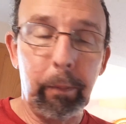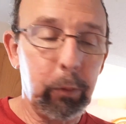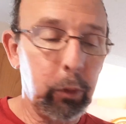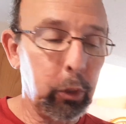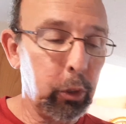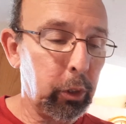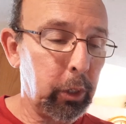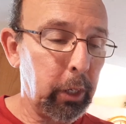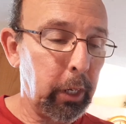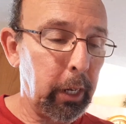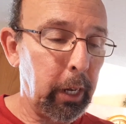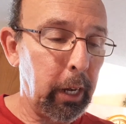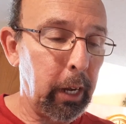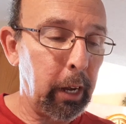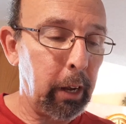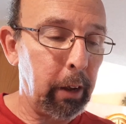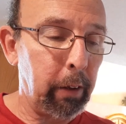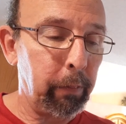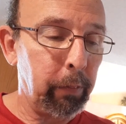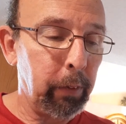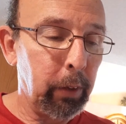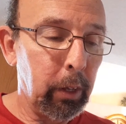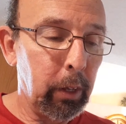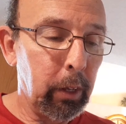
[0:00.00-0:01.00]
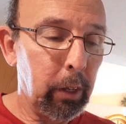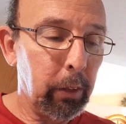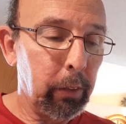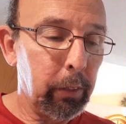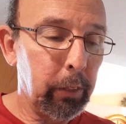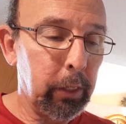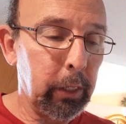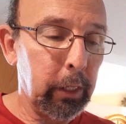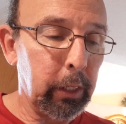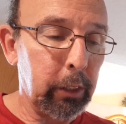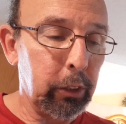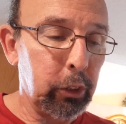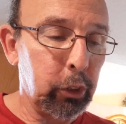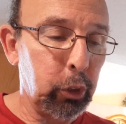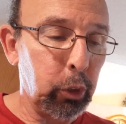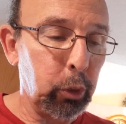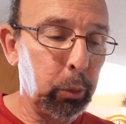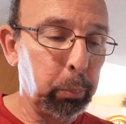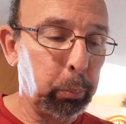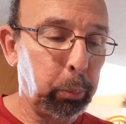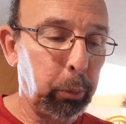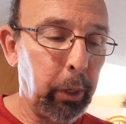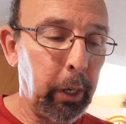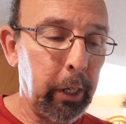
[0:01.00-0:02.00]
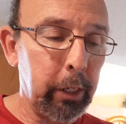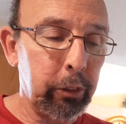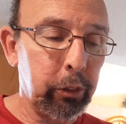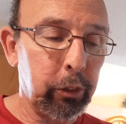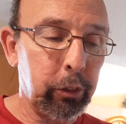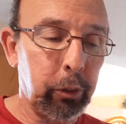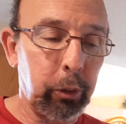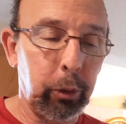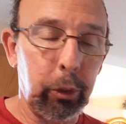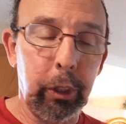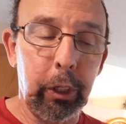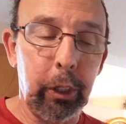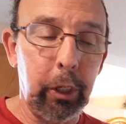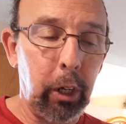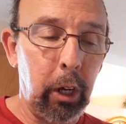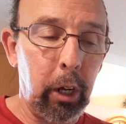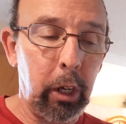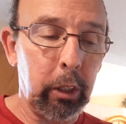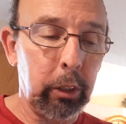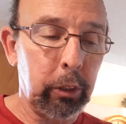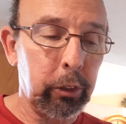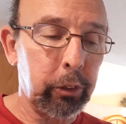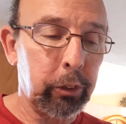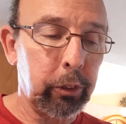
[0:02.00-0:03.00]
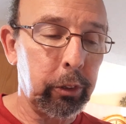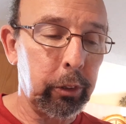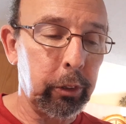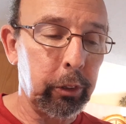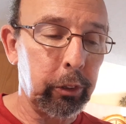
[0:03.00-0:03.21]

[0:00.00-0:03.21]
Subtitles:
you're going to have the June price, $30.